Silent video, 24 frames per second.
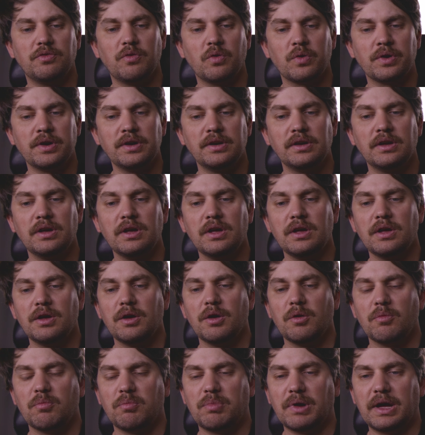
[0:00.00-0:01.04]
for it.
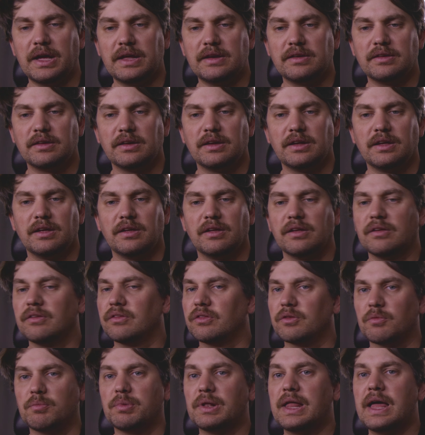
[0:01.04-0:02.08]
But
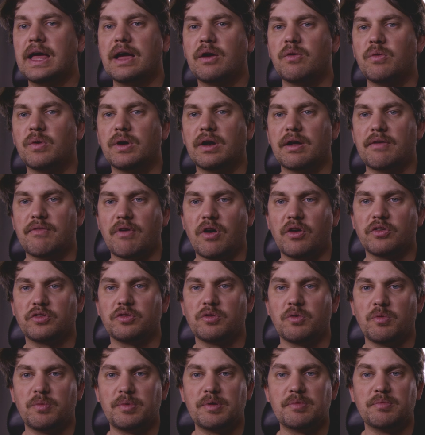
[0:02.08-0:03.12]
the black one I've
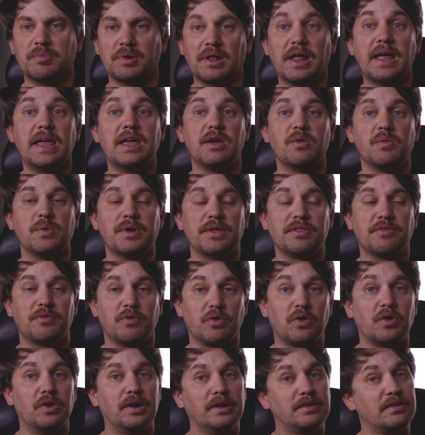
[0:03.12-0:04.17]
also been playing with
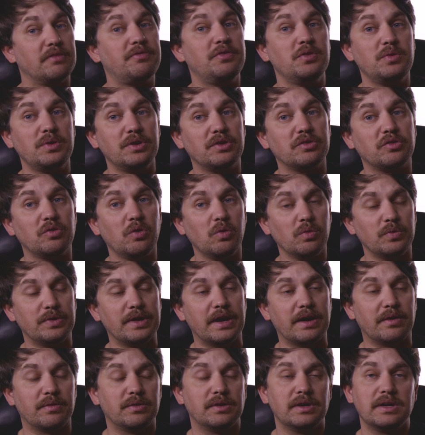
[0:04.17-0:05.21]
for, it's a few years old
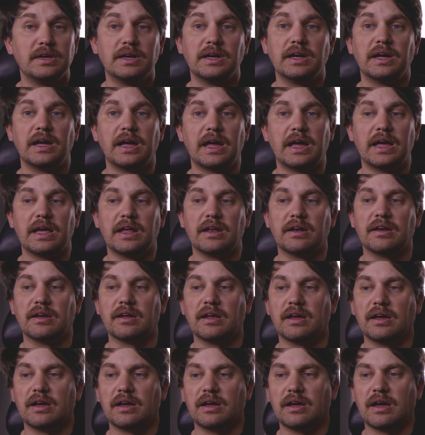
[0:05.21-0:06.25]
now, and
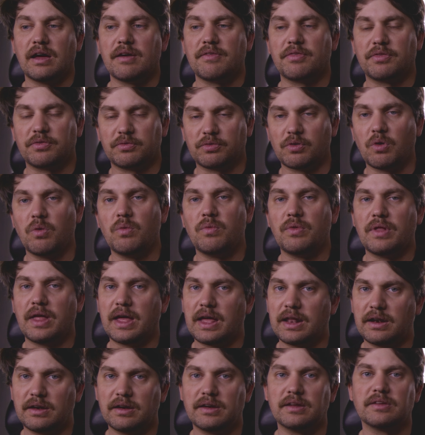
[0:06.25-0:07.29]
I've thrown
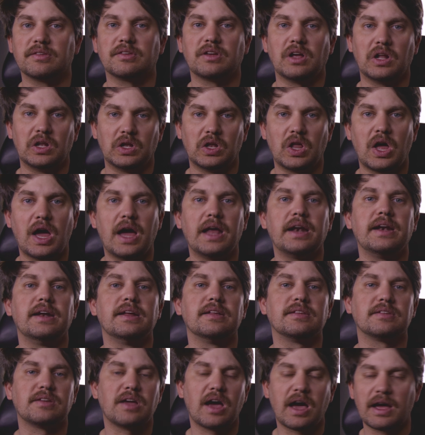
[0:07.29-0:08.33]
that disc a lot, and
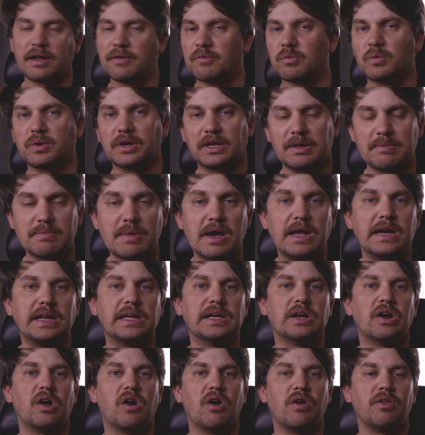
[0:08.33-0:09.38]
it's gotten really muddy
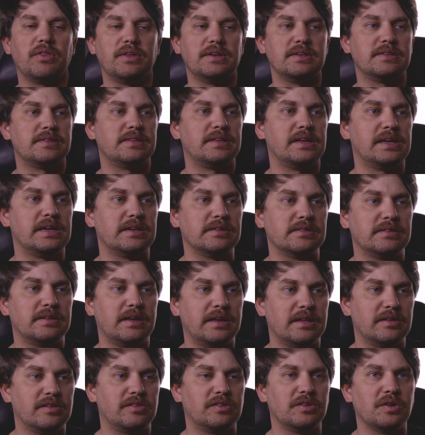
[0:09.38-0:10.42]
and all these things.
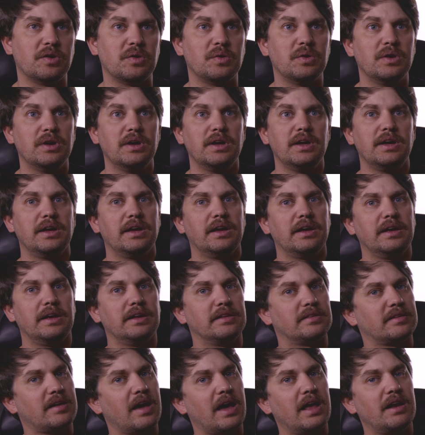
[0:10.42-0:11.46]
And so
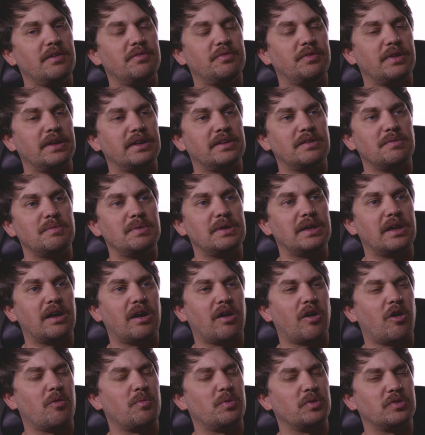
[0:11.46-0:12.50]
it's kind of like, to me,
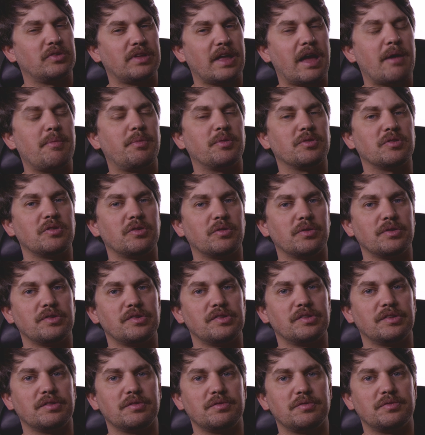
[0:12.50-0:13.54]
almost apples and
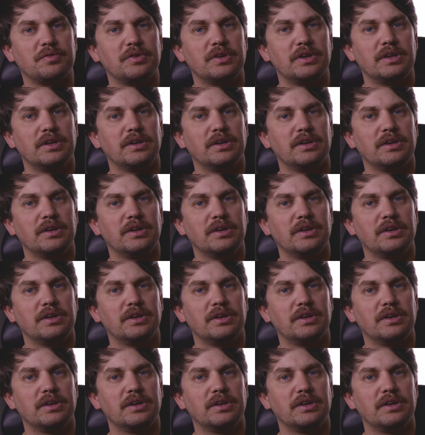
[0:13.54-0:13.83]
oranges of